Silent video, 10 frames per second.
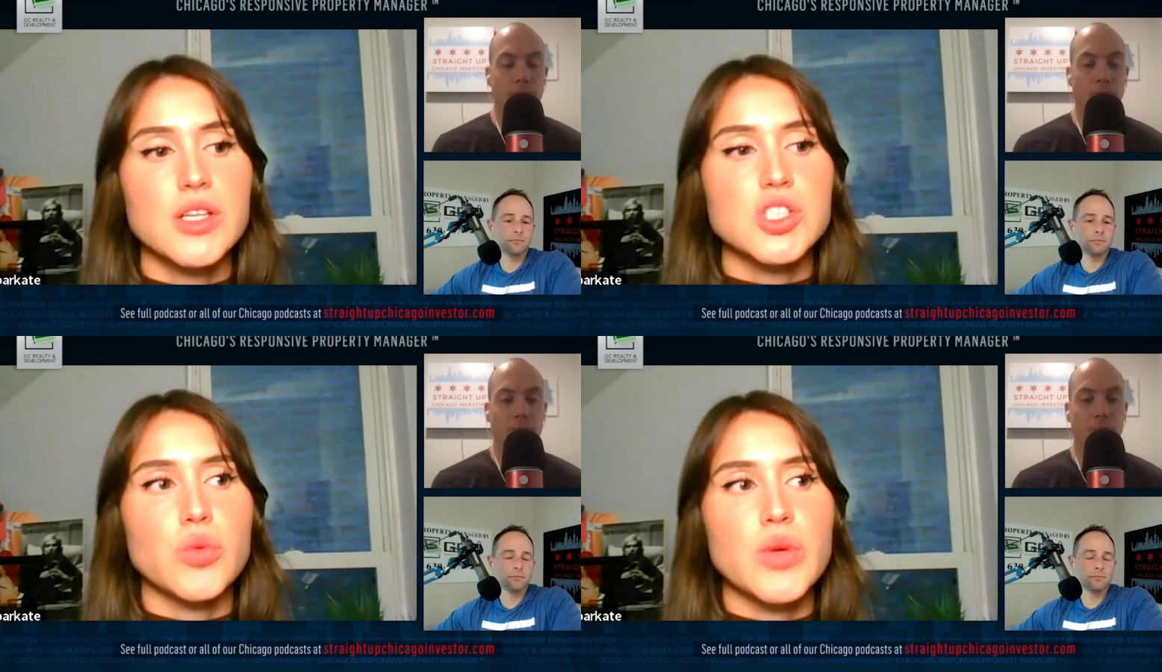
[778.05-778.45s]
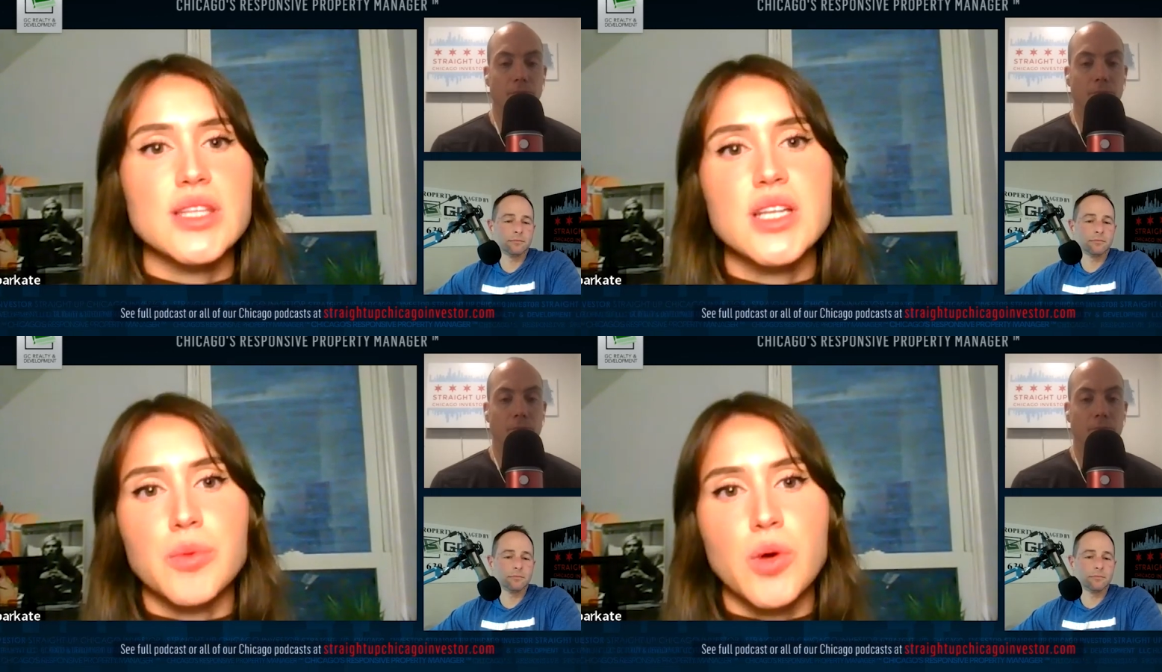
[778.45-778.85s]
Speaker 1: So we
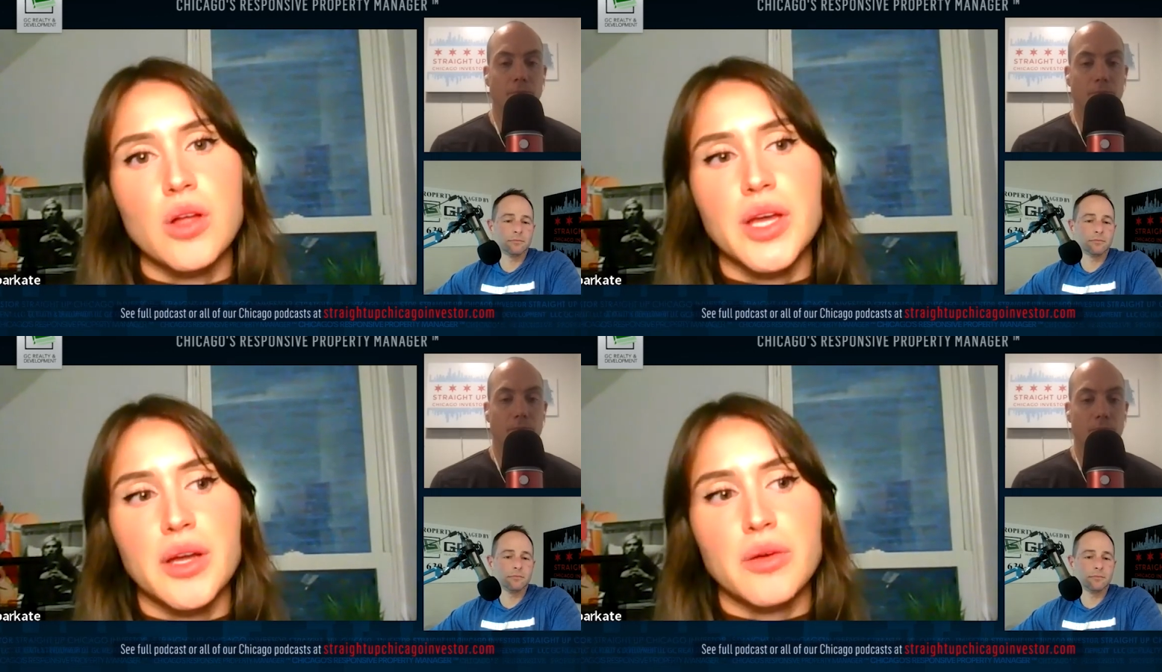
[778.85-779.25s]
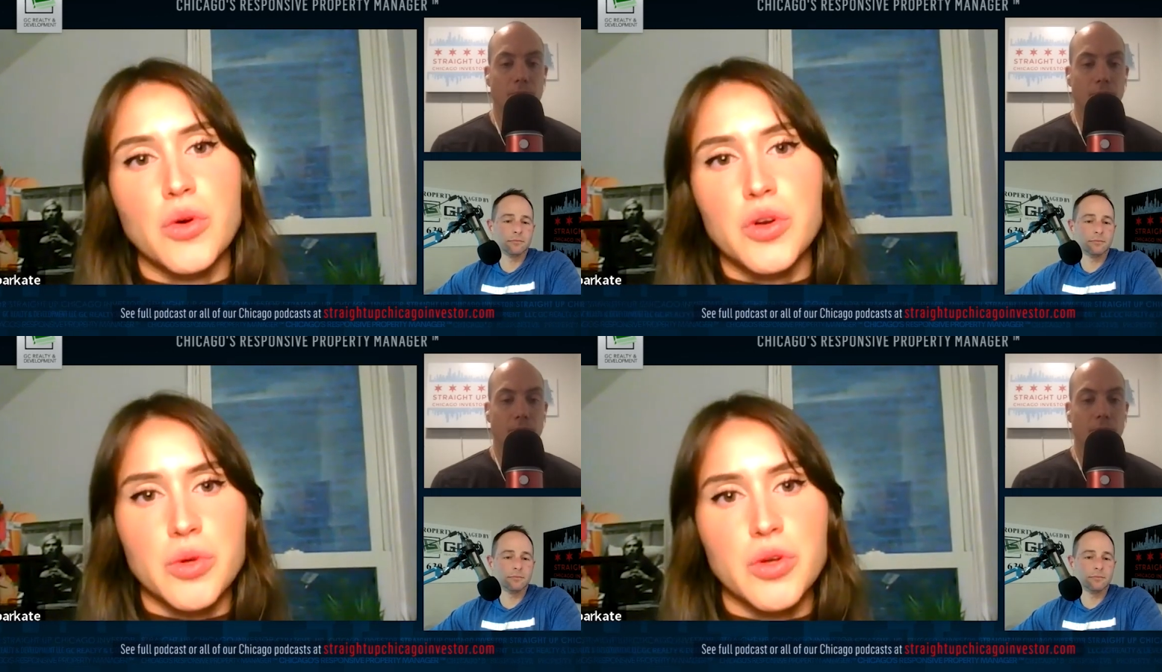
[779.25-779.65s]
ended up calling
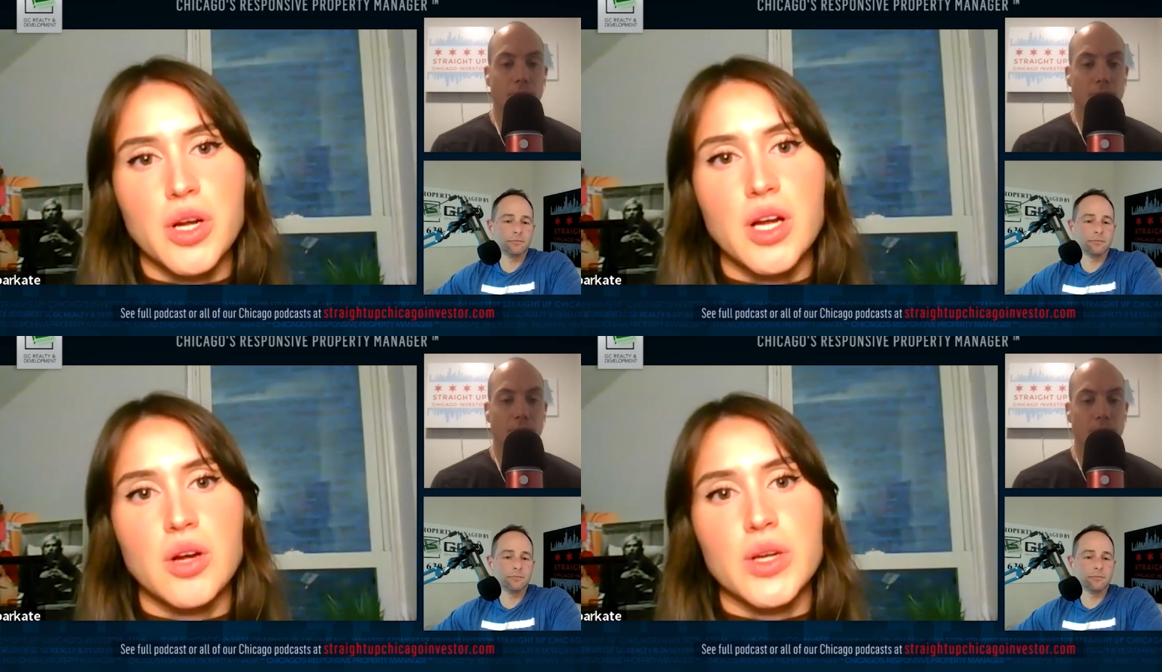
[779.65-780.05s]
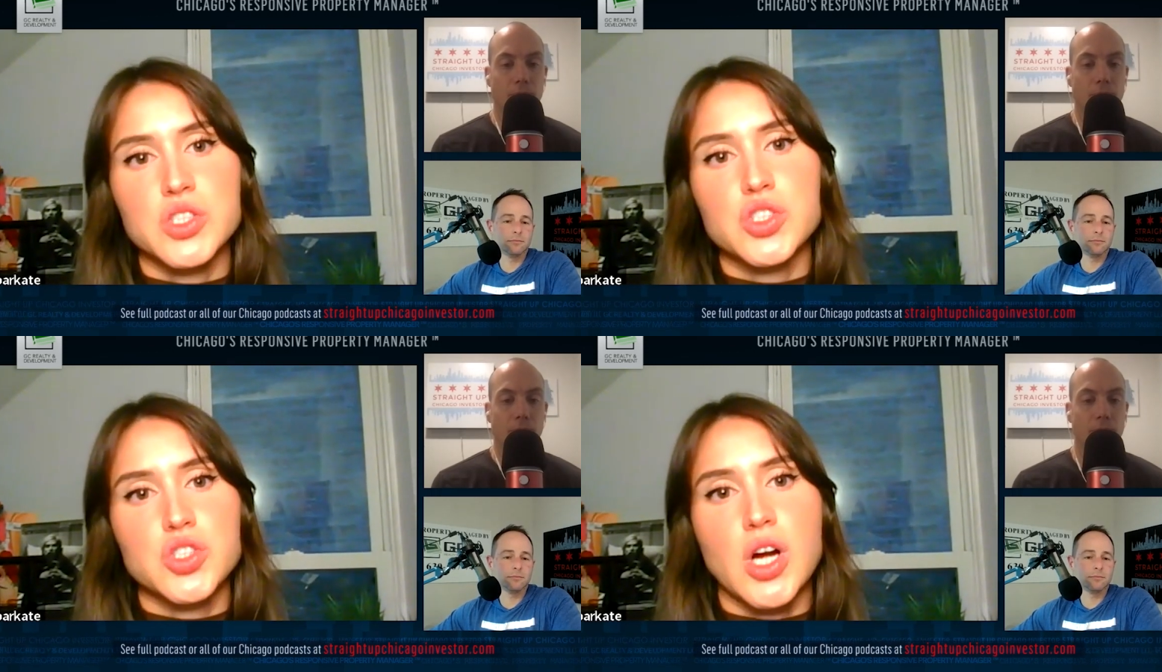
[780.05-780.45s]
Roto Rooter,
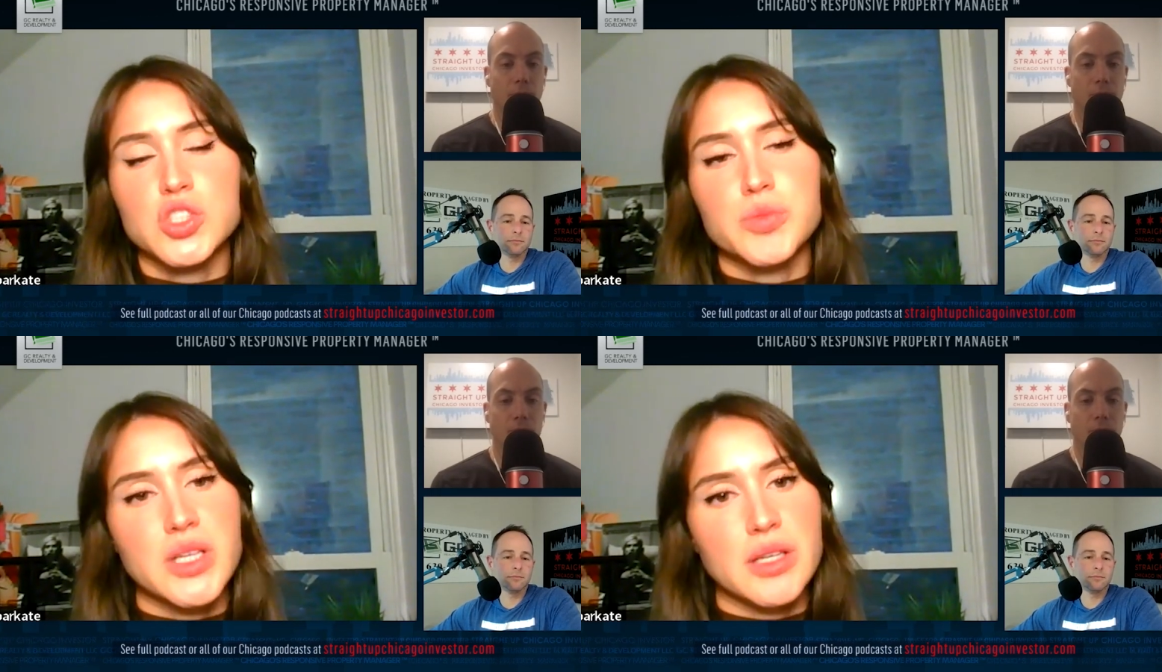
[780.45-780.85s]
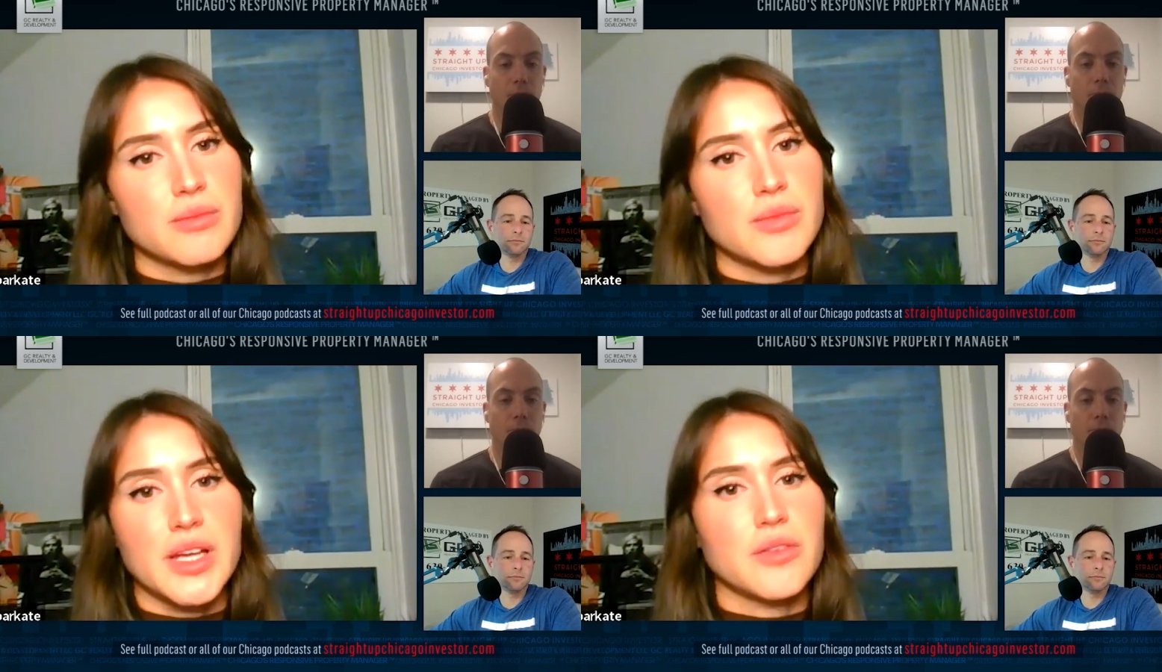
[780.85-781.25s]
which charged me
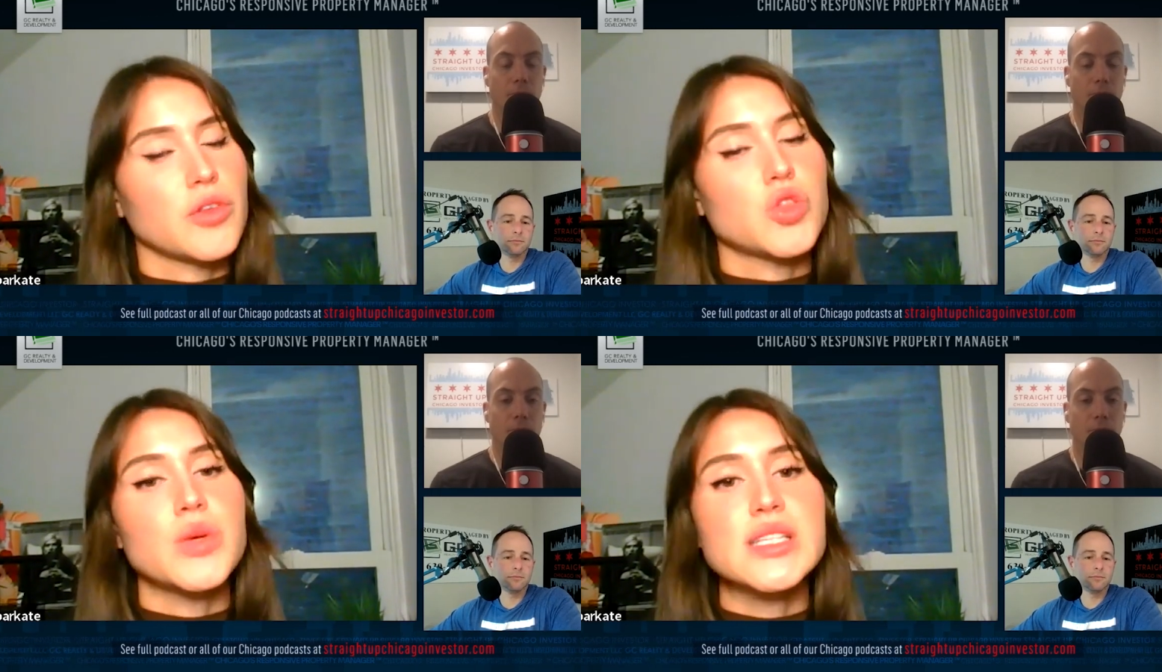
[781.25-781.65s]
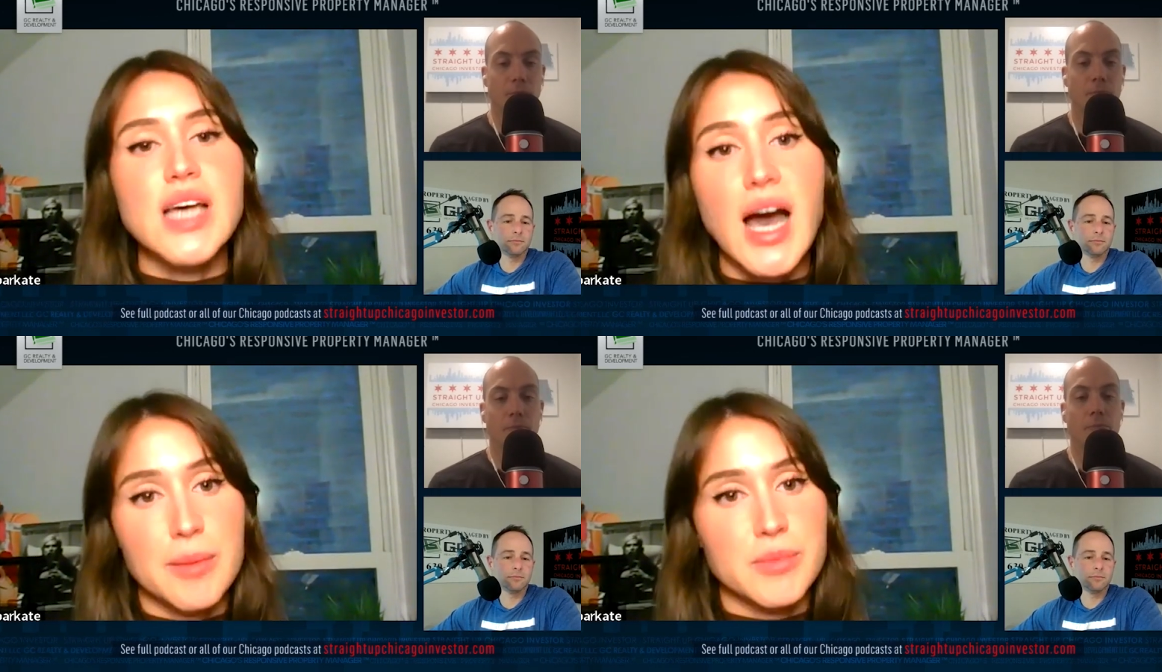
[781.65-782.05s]
like three
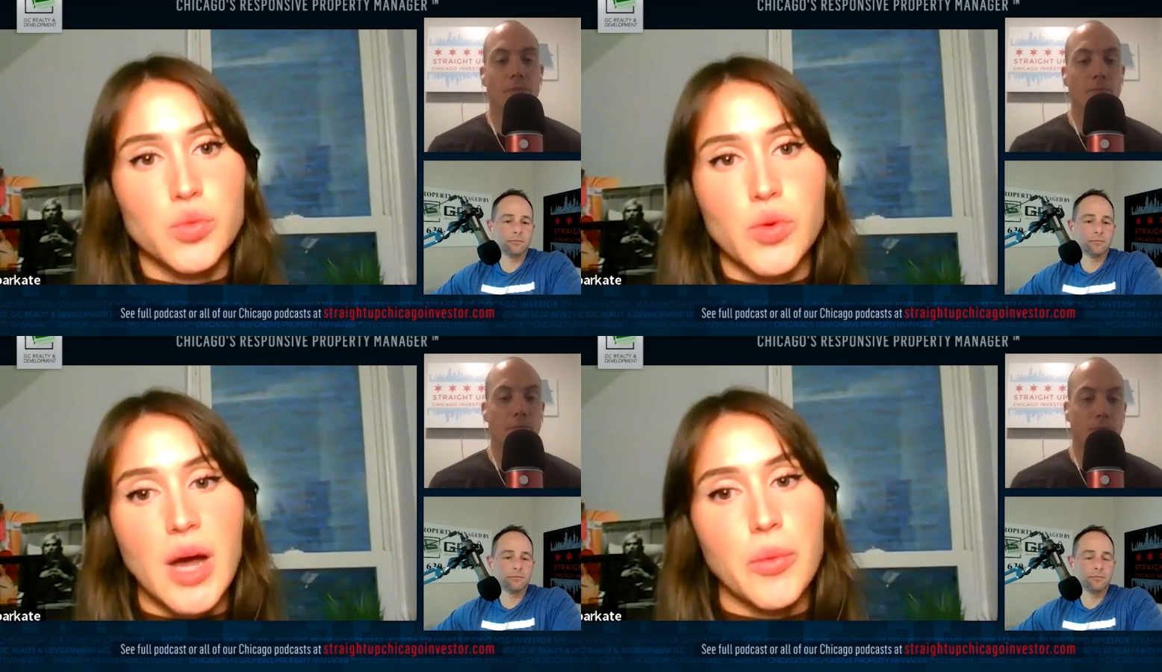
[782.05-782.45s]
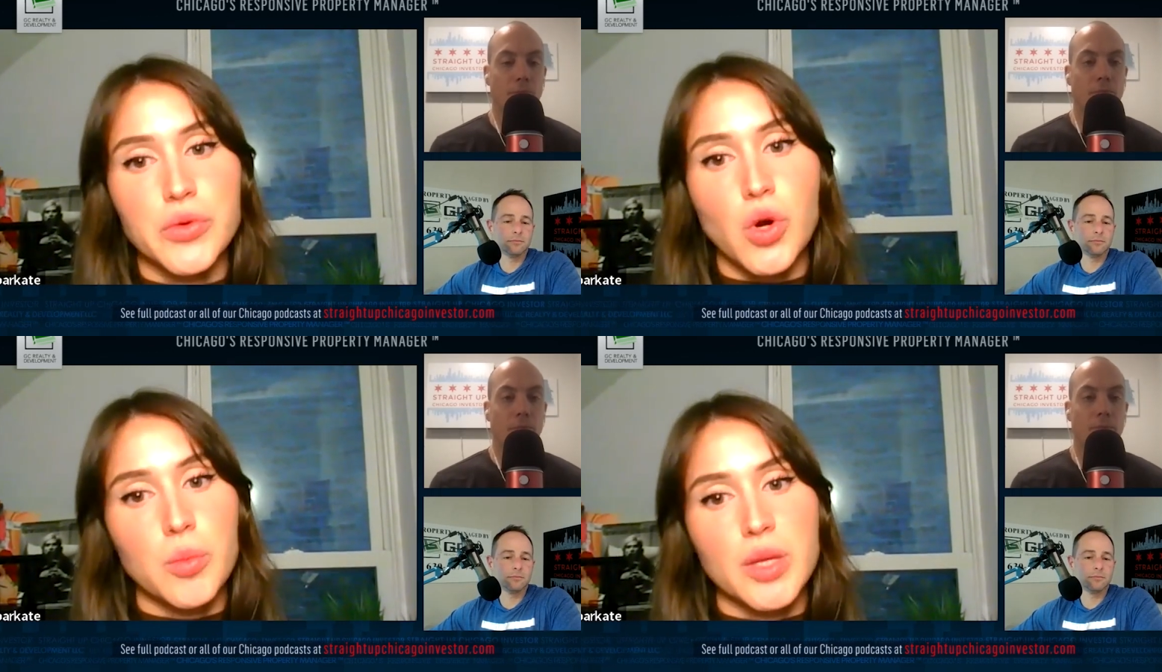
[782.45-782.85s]
times what I would
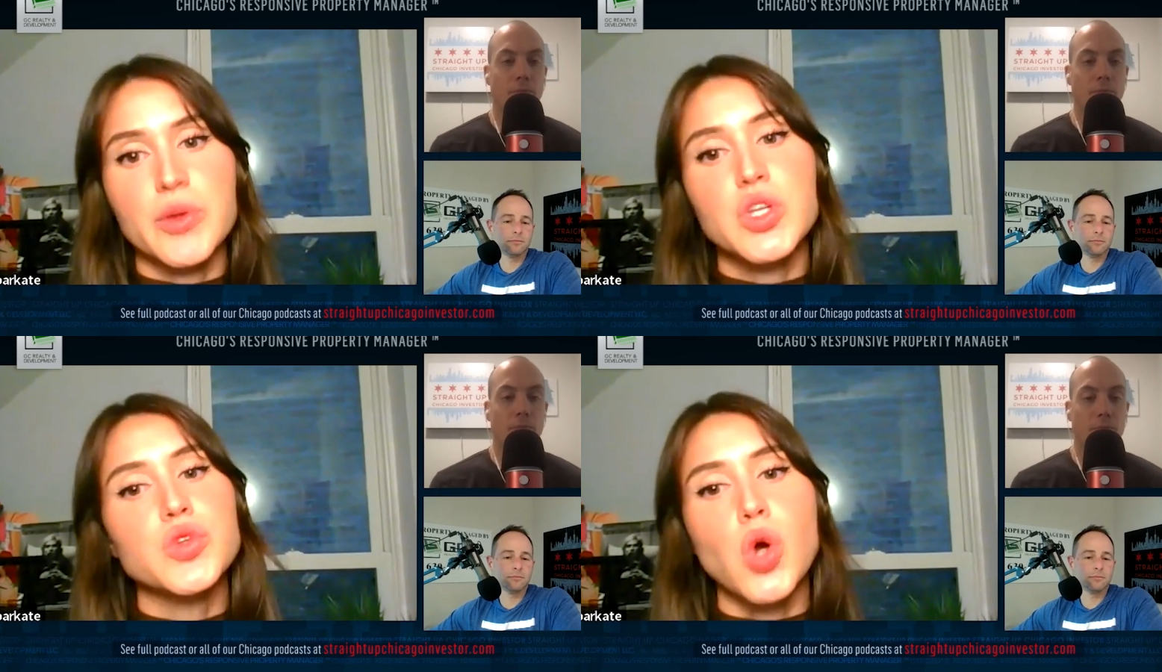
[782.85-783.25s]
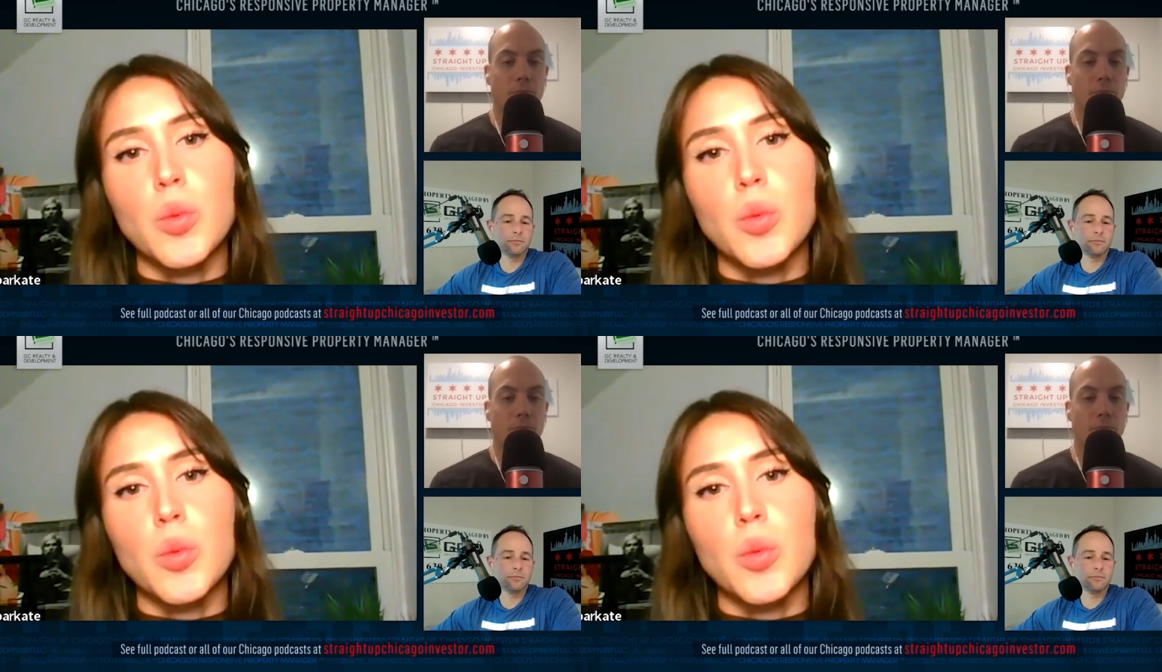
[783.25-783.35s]
normally what you would